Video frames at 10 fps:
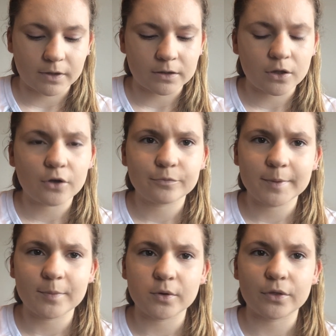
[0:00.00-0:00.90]
A lot of
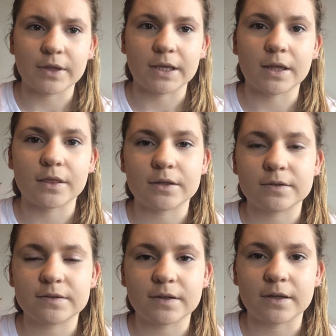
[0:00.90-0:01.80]
people think
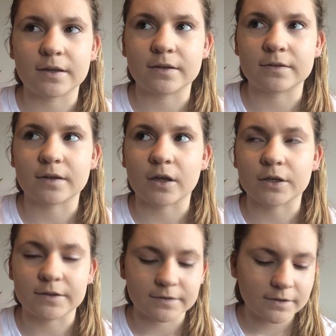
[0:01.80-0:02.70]
this is a
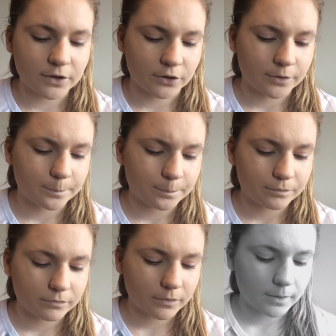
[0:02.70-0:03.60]
concealer,
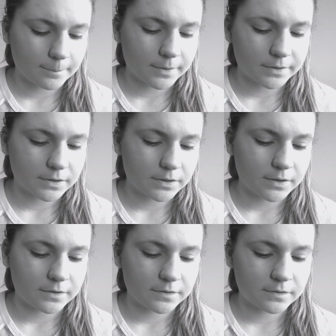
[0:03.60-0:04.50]
but
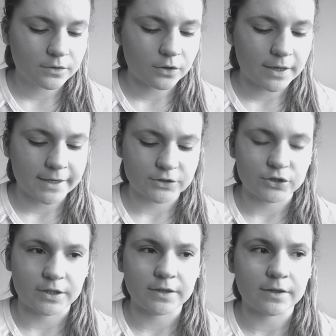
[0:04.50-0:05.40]
it's not
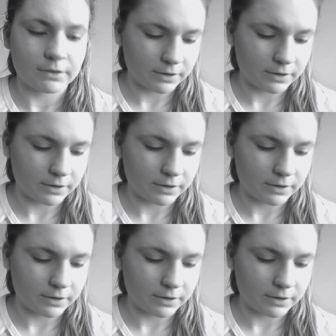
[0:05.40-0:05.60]
actually.